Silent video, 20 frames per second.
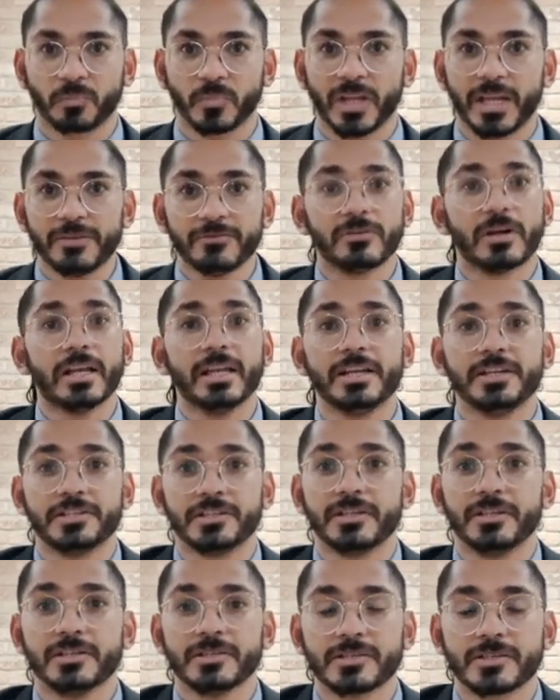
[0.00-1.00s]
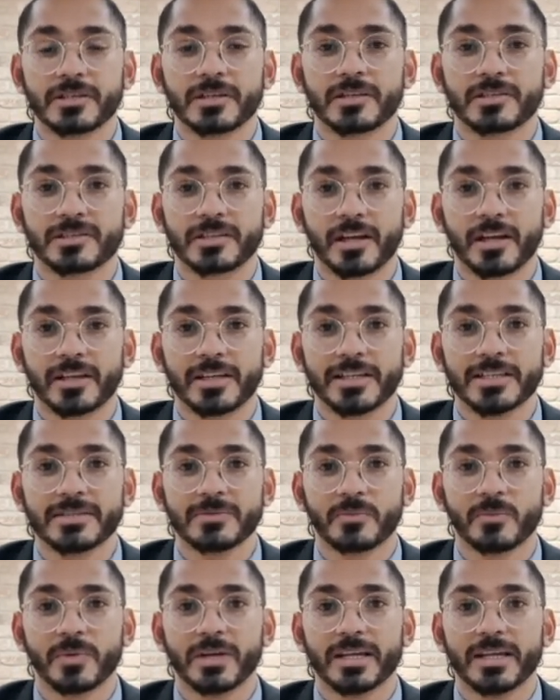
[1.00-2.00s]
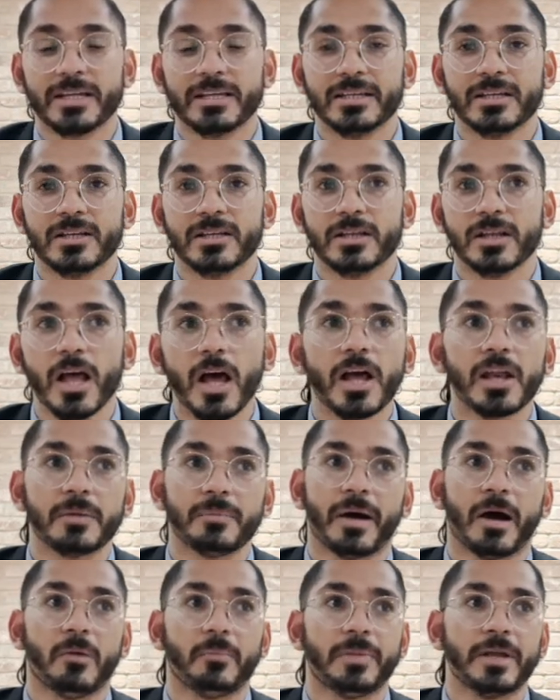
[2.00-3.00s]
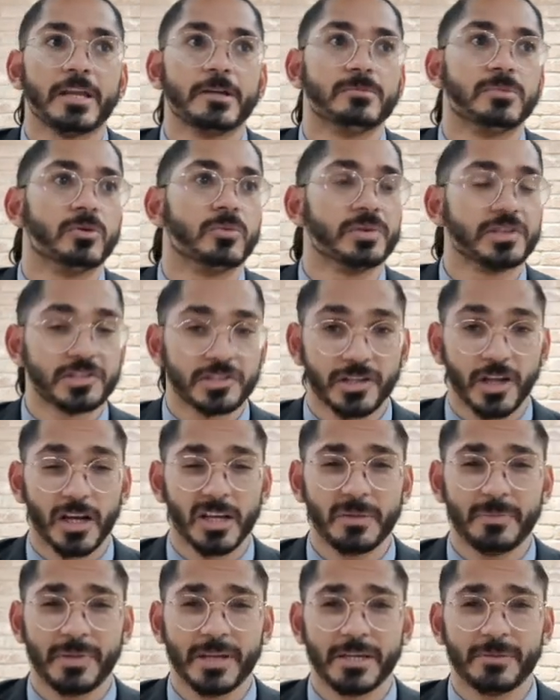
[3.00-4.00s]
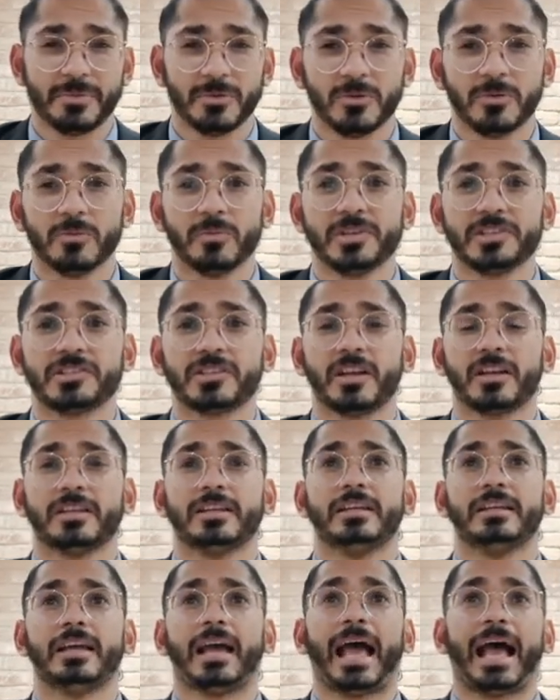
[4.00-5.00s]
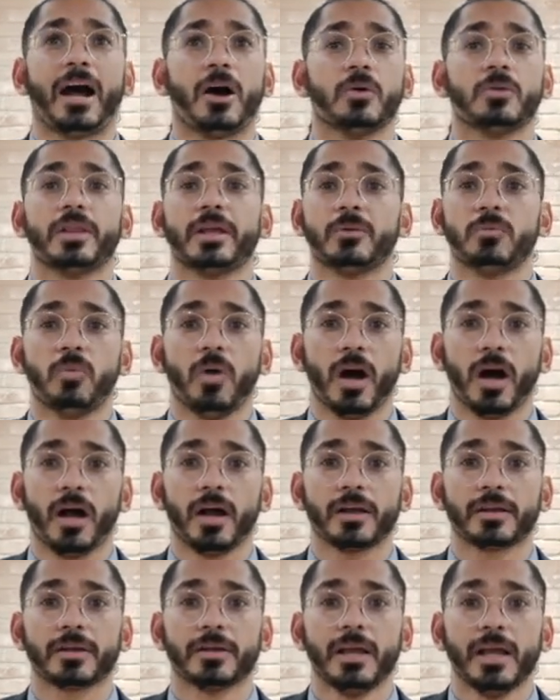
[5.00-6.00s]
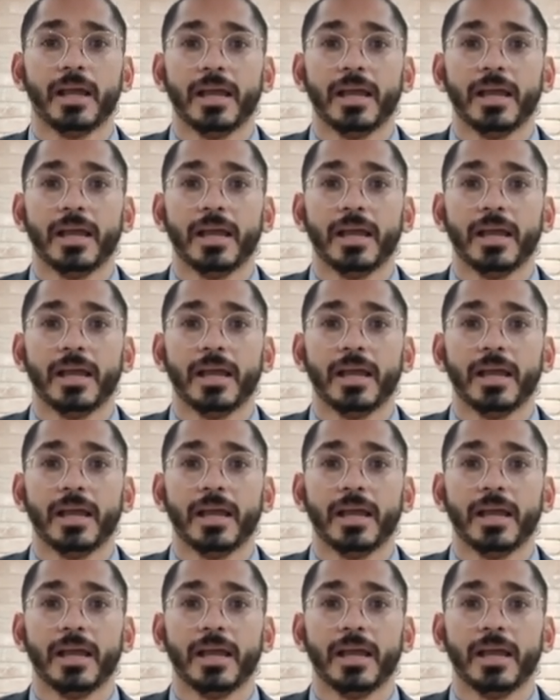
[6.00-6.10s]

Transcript: In religious studies, we learn about people, we study how they work.